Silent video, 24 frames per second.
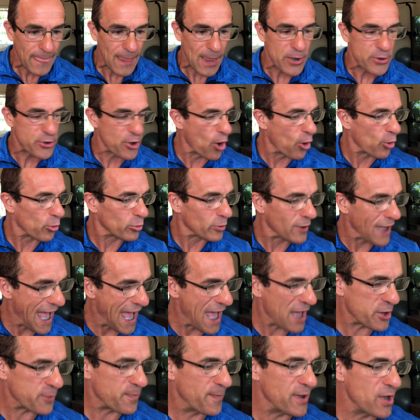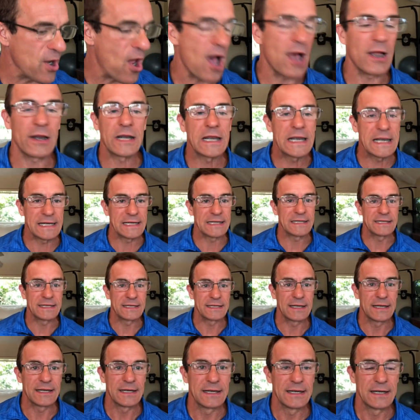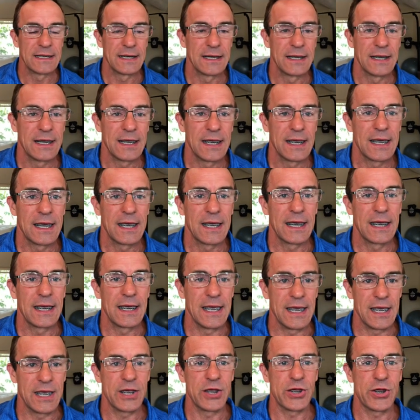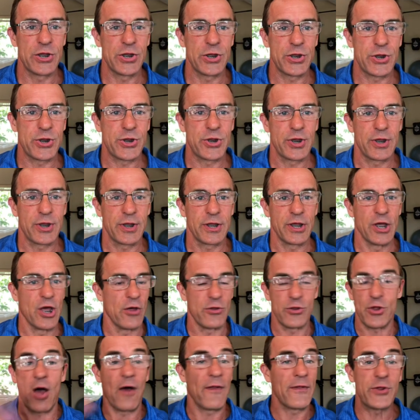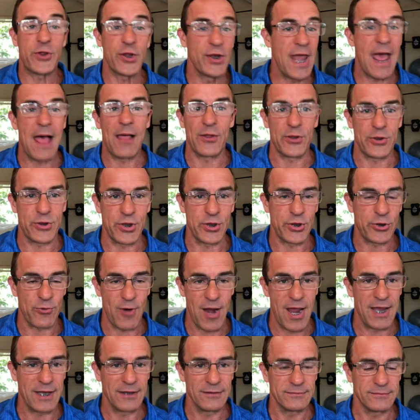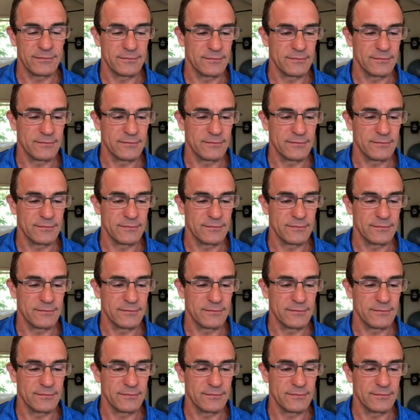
So last but not least is all this analysis, right?